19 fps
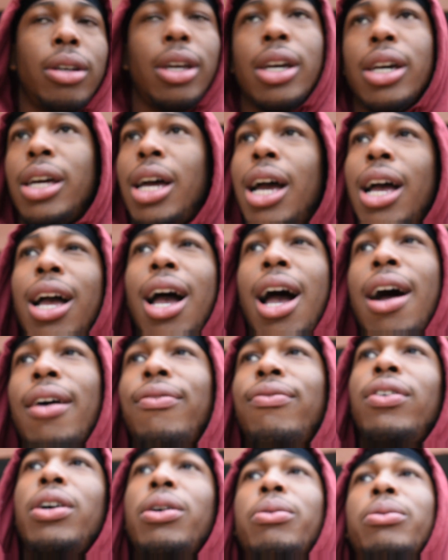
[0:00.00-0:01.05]
yeah, I
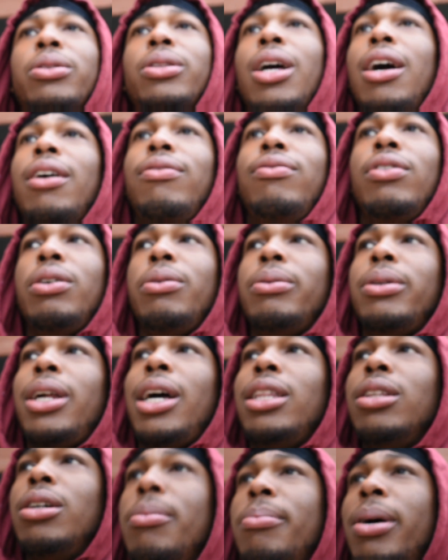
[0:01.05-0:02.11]
fuck with
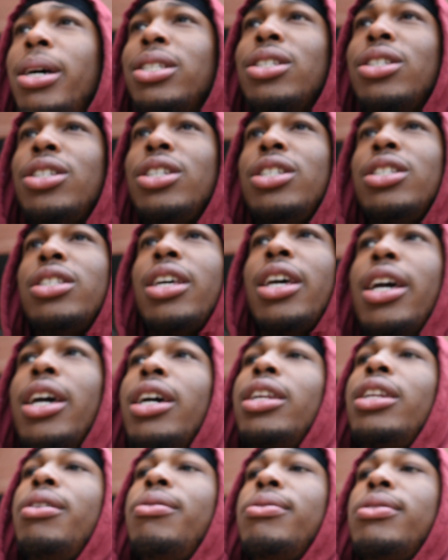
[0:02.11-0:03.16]
that little message he
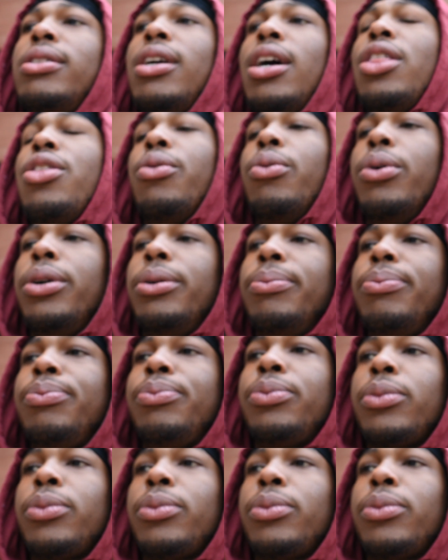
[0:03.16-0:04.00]
said. And it was another one